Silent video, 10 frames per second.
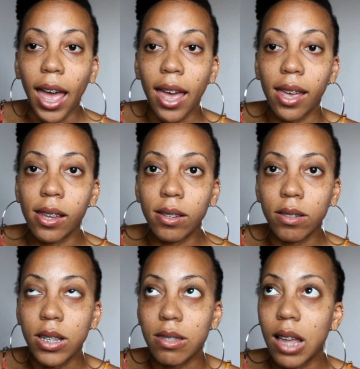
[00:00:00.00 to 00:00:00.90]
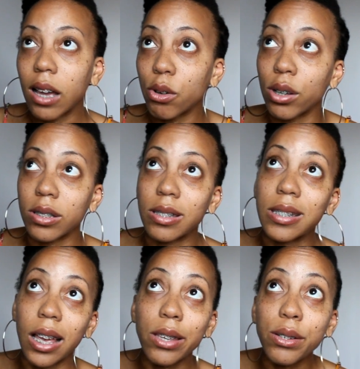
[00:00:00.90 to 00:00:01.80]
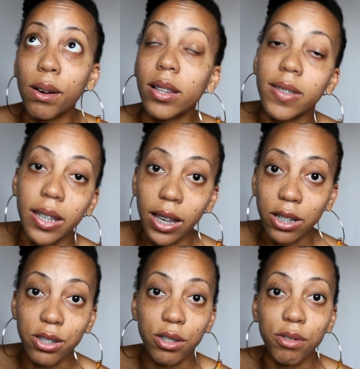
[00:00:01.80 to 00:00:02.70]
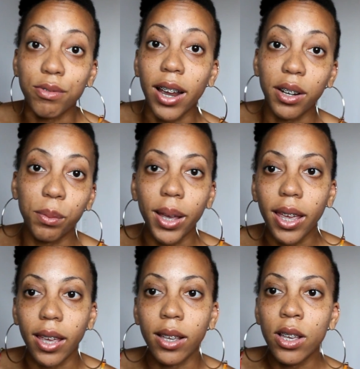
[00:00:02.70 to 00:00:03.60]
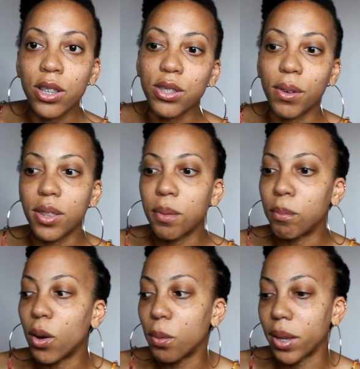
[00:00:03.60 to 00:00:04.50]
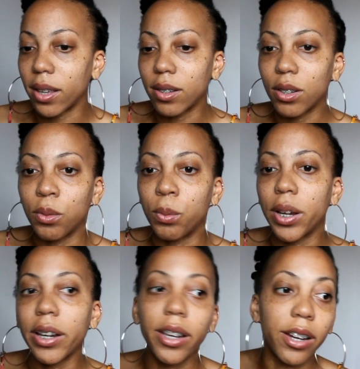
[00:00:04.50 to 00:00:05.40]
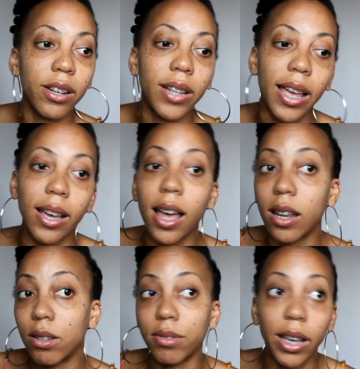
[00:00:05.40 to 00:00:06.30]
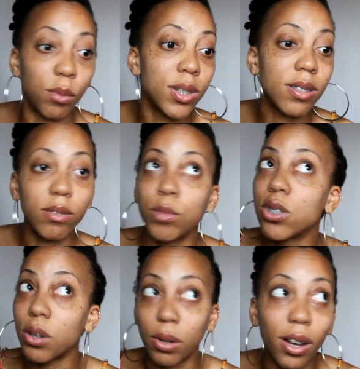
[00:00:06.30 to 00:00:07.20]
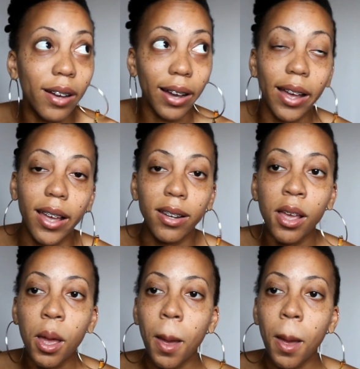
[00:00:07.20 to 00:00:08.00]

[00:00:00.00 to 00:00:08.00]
And He's not going to tell you all of the answers right away. So in the moment, we're here like kind of like what what's going on, God?